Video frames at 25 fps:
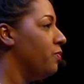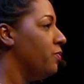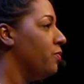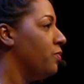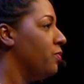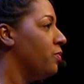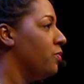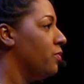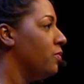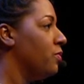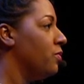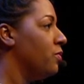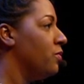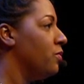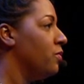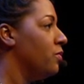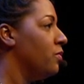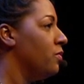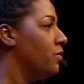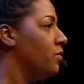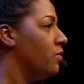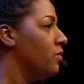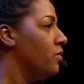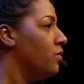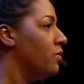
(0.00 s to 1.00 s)

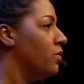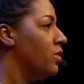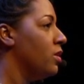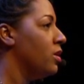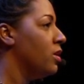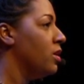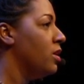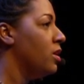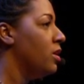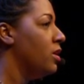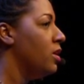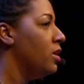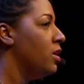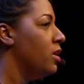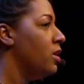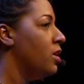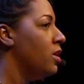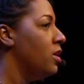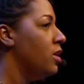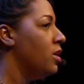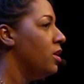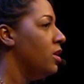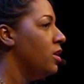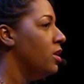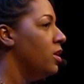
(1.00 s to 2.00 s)

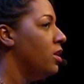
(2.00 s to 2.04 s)
No one is speaking in this clip.